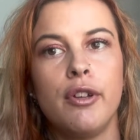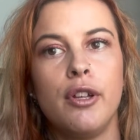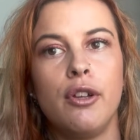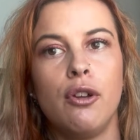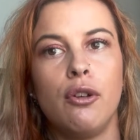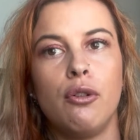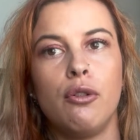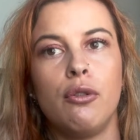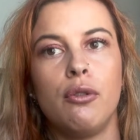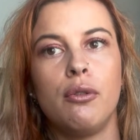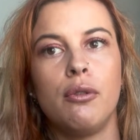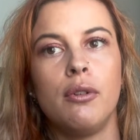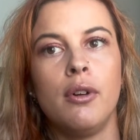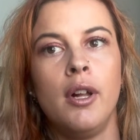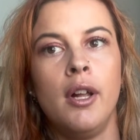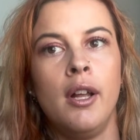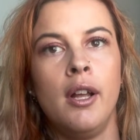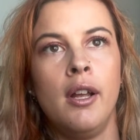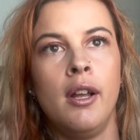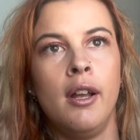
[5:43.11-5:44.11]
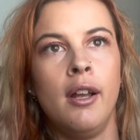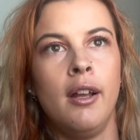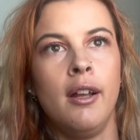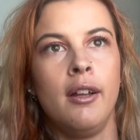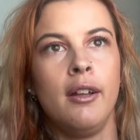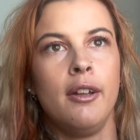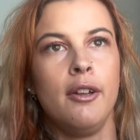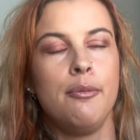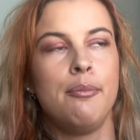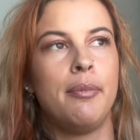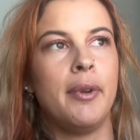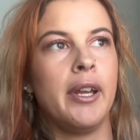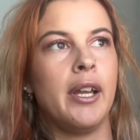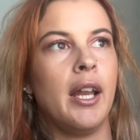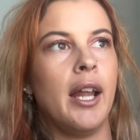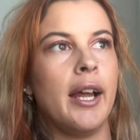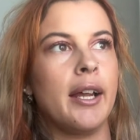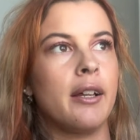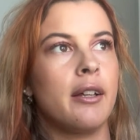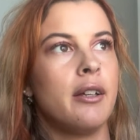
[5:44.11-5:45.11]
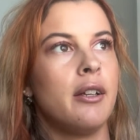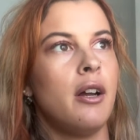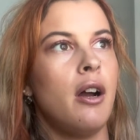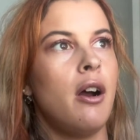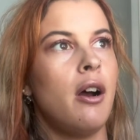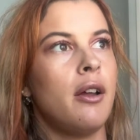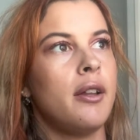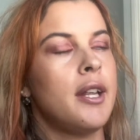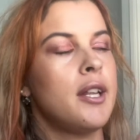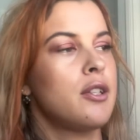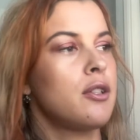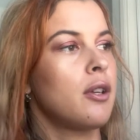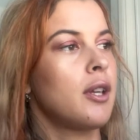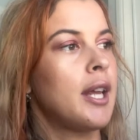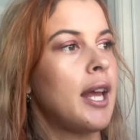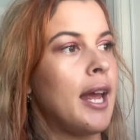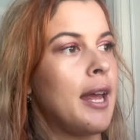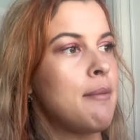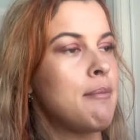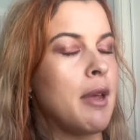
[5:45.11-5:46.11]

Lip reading: you'll be like, oh, that's okay.